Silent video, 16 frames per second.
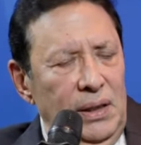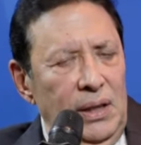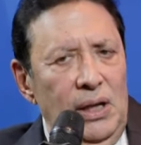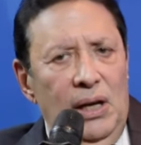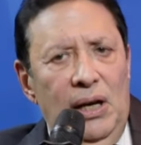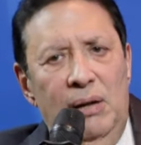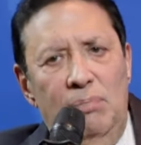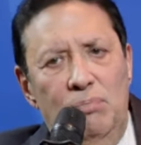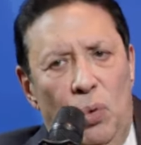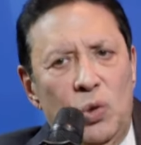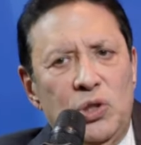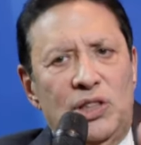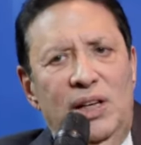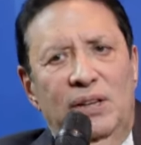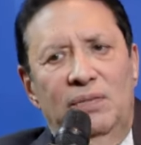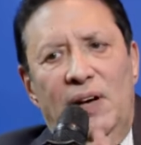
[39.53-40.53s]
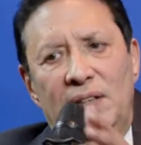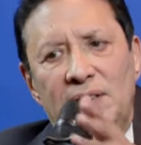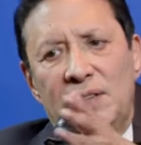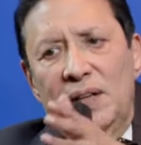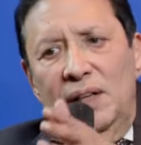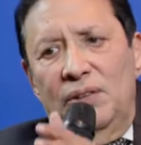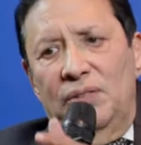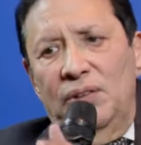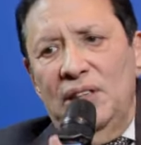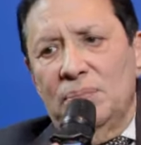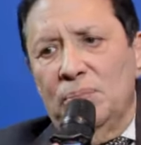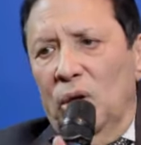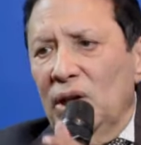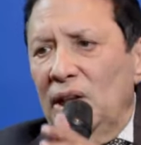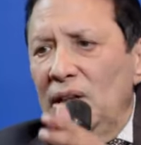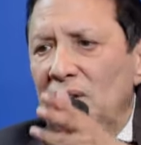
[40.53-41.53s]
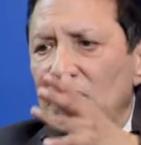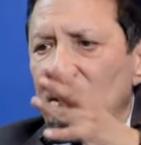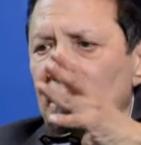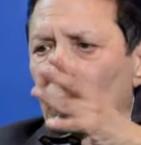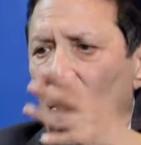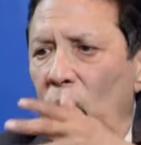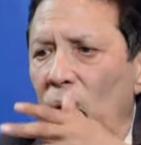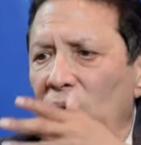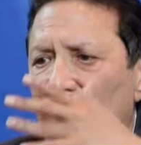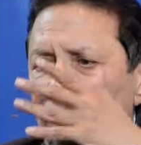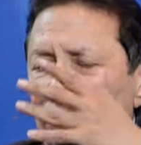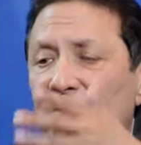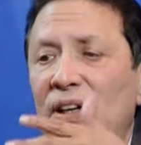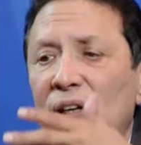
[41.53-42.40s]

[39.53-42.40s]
In most advanced countries, mortgages are over 50